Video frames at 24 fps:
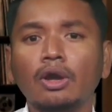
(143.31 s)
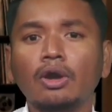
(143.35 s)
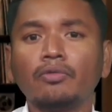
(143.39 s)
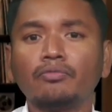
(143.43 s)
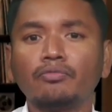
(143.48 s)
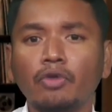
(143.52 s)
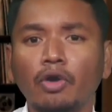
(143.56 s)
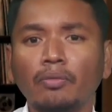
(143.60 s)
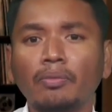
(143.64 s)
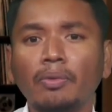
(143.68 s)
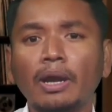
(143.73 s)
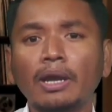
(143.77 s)

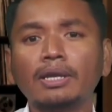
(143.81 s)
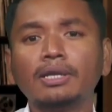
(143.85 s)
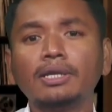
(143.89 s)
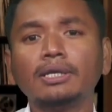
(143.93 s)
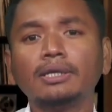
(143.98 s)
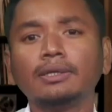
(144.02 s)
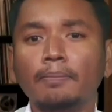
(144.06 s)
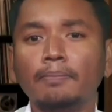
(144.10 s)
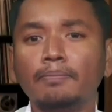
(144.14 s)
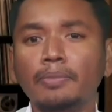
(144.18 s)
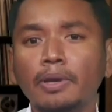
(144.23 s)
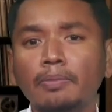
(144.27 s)

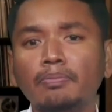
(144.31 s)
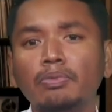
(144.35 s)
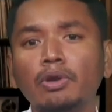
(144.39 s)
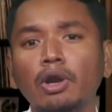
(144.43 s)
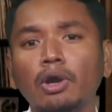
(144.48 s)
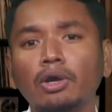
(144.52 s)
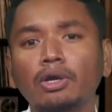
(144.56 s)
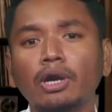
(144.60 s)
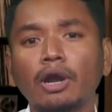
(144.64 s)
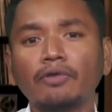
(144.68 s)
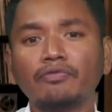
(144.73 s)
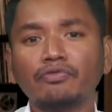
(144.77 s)
providing
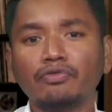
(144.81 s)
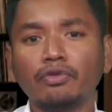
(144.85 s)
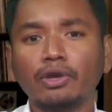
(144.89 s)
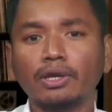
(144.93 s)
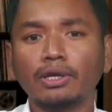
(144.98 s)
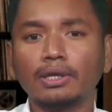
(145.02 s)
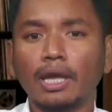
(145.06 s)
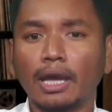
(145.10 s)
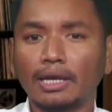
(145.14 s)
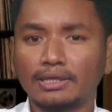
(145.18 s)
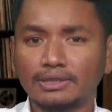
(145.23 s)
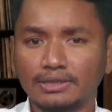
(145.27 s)

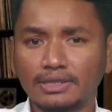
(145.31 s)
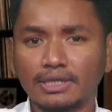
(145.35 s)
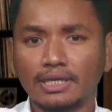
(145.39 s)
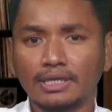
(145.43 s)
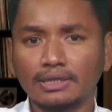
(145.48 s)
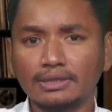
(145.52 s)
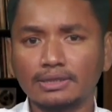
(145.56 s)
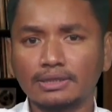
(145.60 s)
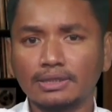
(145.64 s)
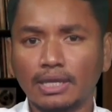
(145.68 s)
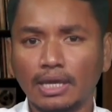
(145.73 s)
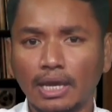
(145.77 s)
bibliographic
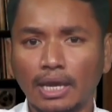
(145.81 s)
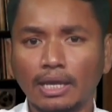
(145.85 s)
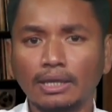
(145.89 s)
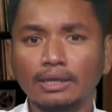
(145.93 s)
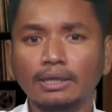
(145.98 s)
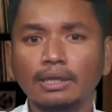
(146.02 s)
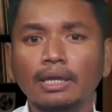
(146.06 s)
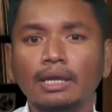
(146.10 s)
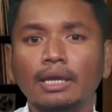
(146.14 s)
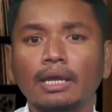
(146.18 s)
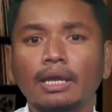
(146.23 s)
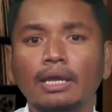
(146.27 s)
access, and